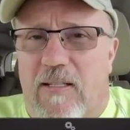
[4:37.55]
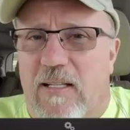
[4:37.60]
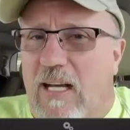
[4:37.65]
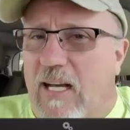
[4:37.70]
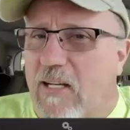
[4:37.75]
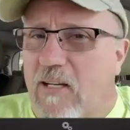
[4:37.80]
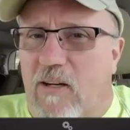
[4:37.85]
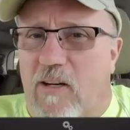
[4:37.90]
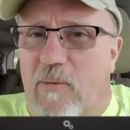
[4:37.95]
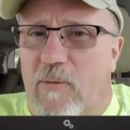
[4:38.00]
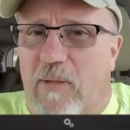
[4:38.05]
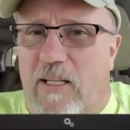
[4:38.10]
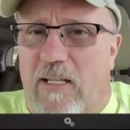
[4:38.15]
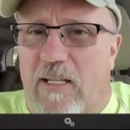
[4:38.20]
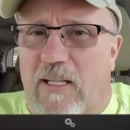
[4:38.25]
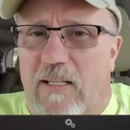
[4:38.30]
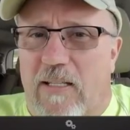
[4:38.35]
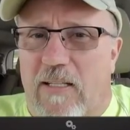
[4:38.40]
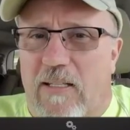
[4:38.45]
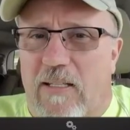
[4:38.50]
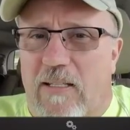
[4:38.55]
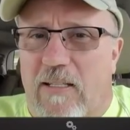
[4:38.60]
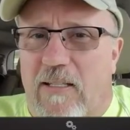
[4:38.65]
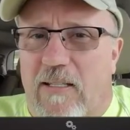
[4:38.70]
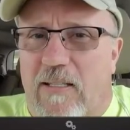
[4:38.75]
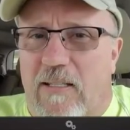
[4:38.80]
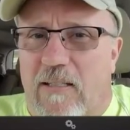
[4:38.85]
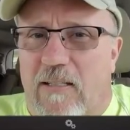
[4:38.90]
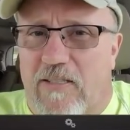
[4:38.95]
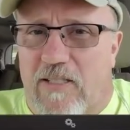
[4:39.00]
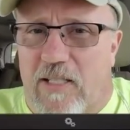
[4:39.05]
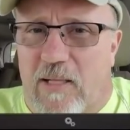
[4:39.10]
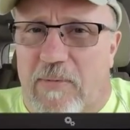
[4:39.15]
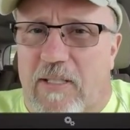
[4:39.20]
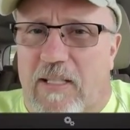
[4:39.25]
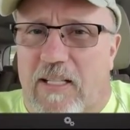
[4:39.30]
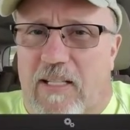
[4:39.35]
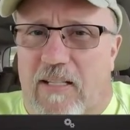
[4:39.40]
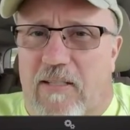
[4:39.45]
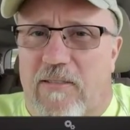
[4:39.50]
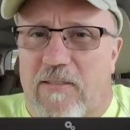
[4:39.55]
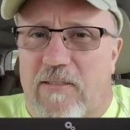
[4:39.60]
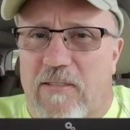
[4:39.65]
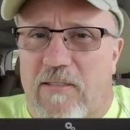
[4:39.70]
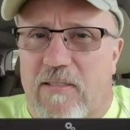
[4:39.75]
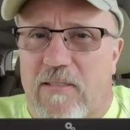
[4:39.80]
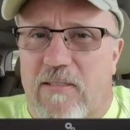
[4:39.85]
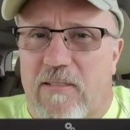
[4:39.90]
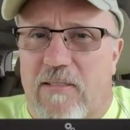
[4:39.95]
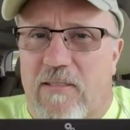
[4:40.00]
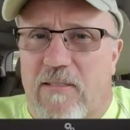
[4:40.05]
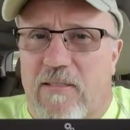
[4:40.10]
Not globally. Something else.